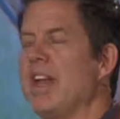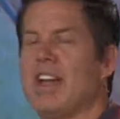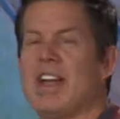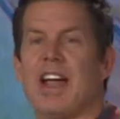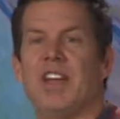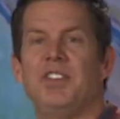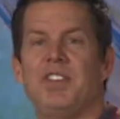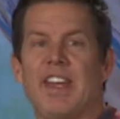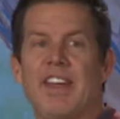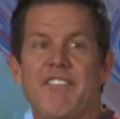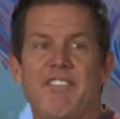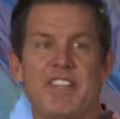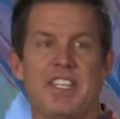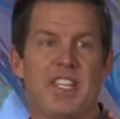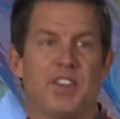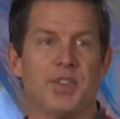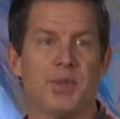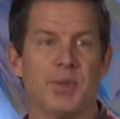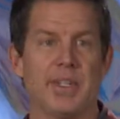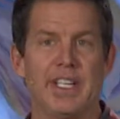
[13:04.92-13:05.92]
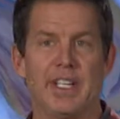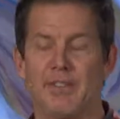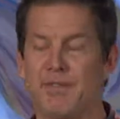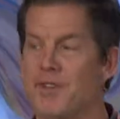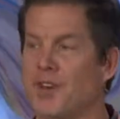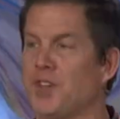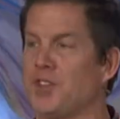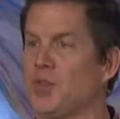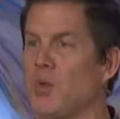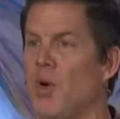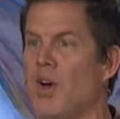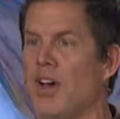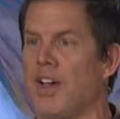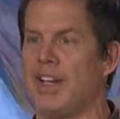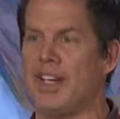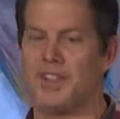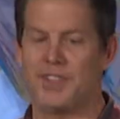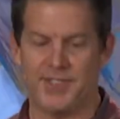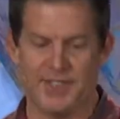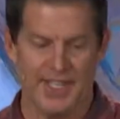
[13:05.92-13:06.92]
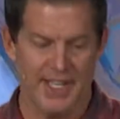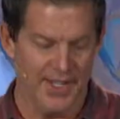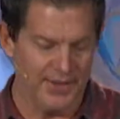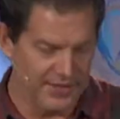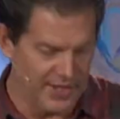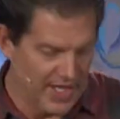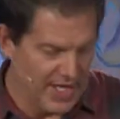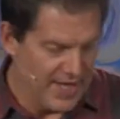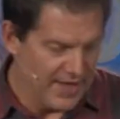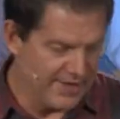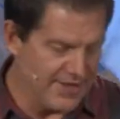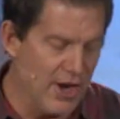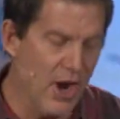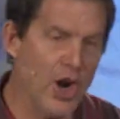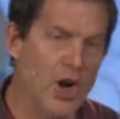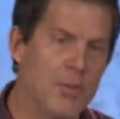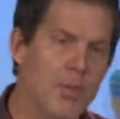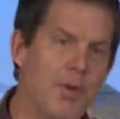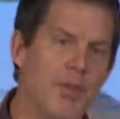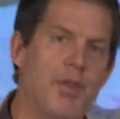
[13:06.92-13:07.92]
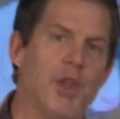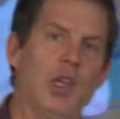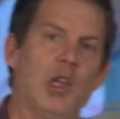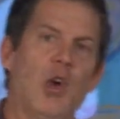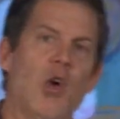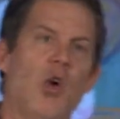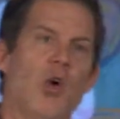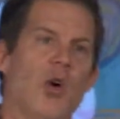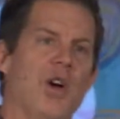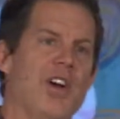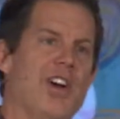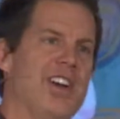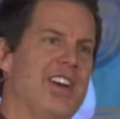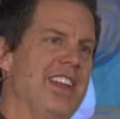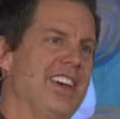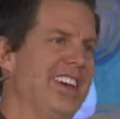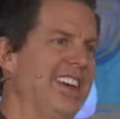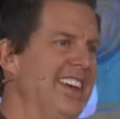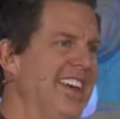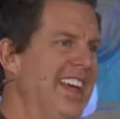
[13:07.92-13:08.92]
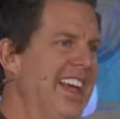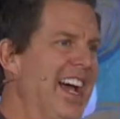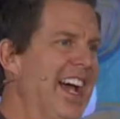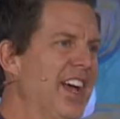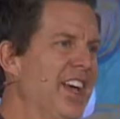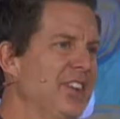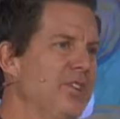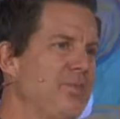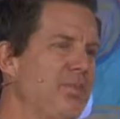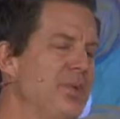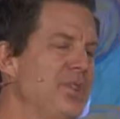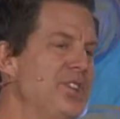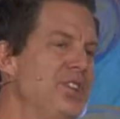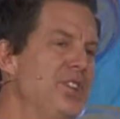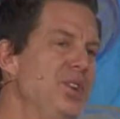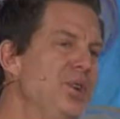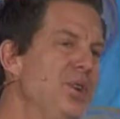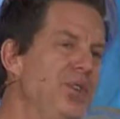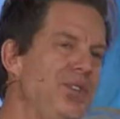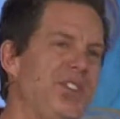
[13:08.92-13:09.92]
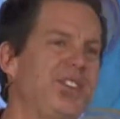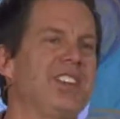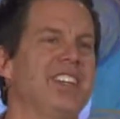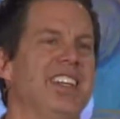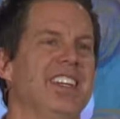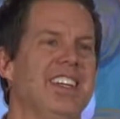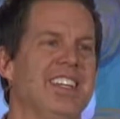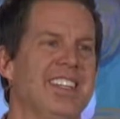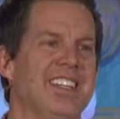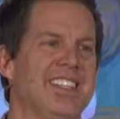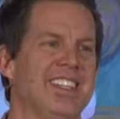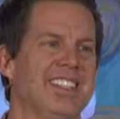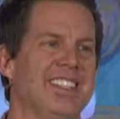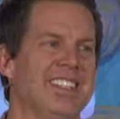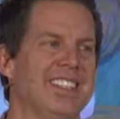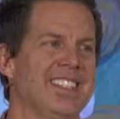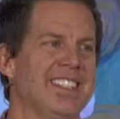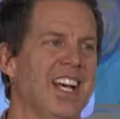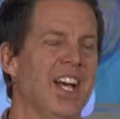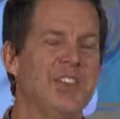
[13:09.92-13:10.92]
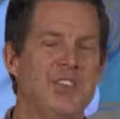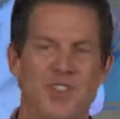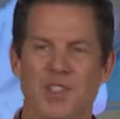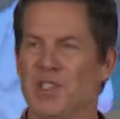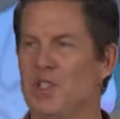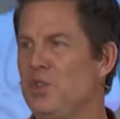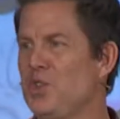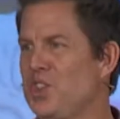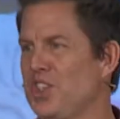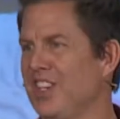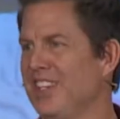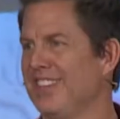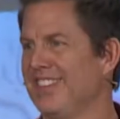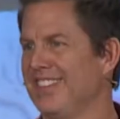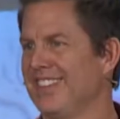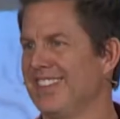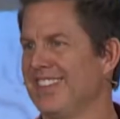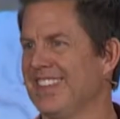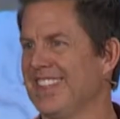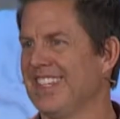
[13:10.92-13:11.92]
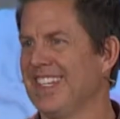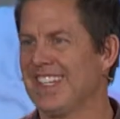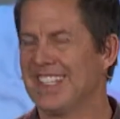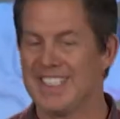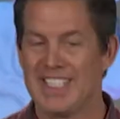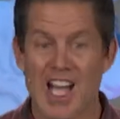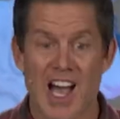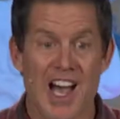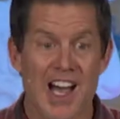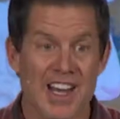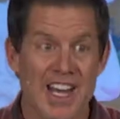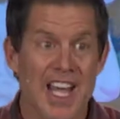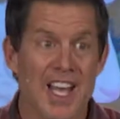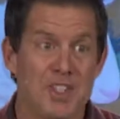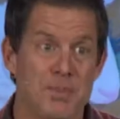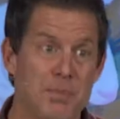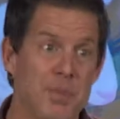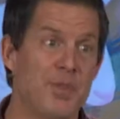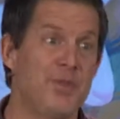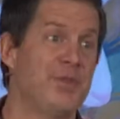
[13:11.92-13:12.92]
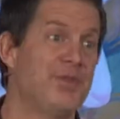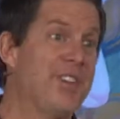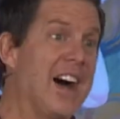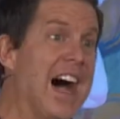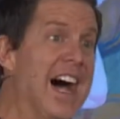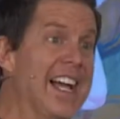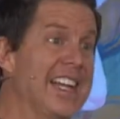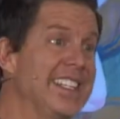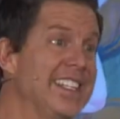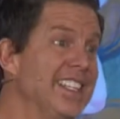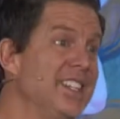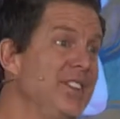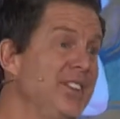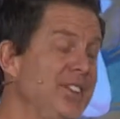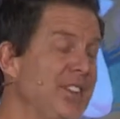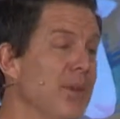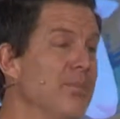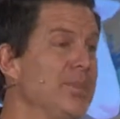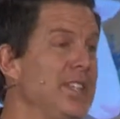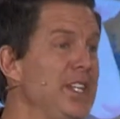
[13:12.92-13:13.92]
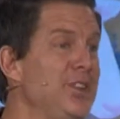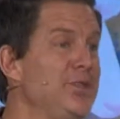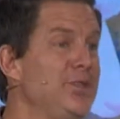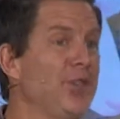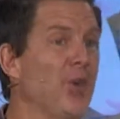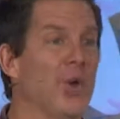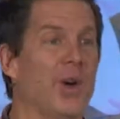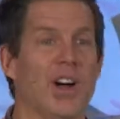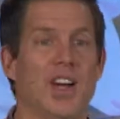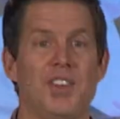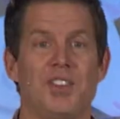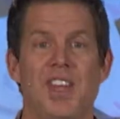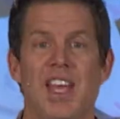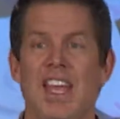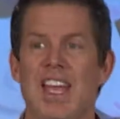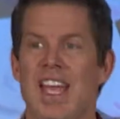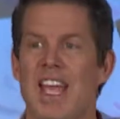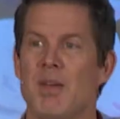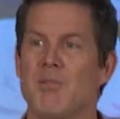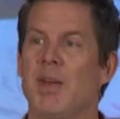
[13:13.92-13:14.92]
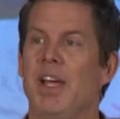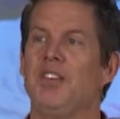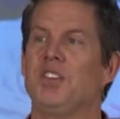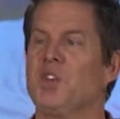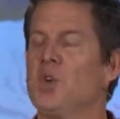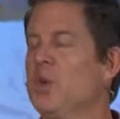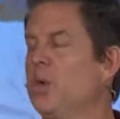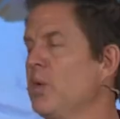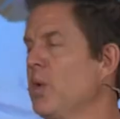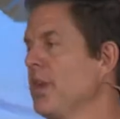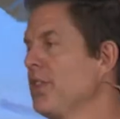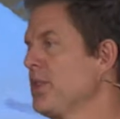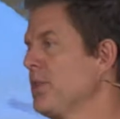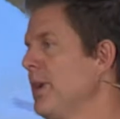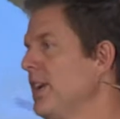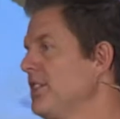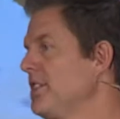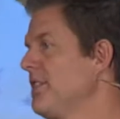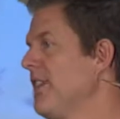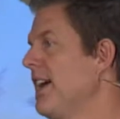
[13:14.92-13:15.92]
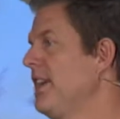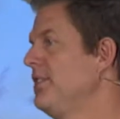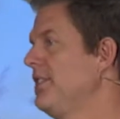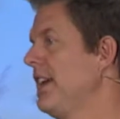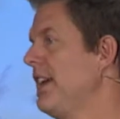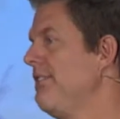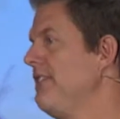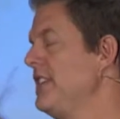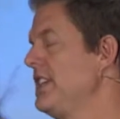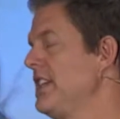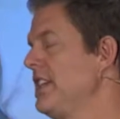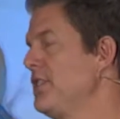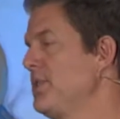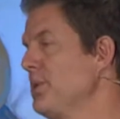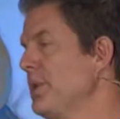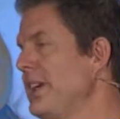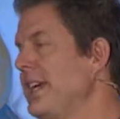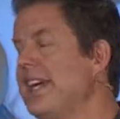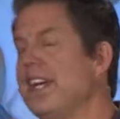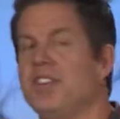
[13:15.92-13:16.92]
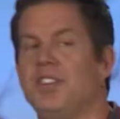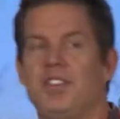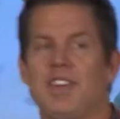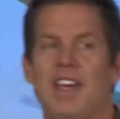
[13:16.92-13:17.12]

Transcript: in Isaiah fifty-three in verse one, it says, the arm of the Lord has produced a solution. God has provided something for us. And basically what the rest of Isaiah fifty-three hints